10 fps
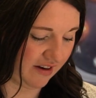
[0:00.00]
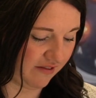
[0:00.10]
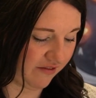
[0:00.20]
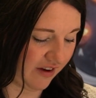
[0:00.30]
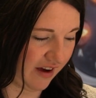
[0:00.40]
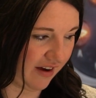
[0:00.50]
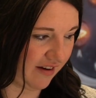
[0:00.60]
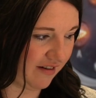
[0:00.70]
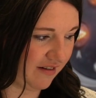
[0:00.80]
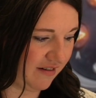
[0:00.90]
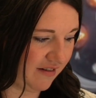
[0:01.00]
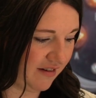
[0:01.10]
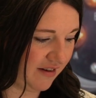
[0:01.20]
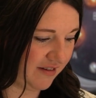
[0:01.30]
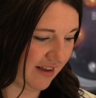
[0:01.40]
kind of
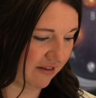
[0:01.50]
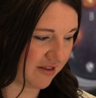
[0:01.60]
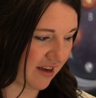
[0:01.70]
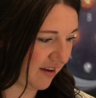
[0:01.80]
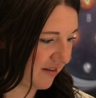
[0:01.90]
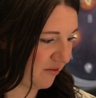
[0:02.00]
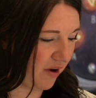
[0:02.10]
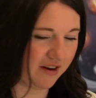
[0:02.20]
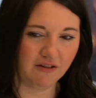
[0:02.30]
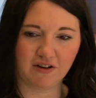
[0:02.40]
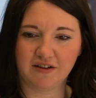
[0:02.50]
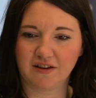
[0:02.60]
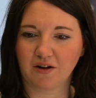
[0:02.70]
sounds like. So why don't you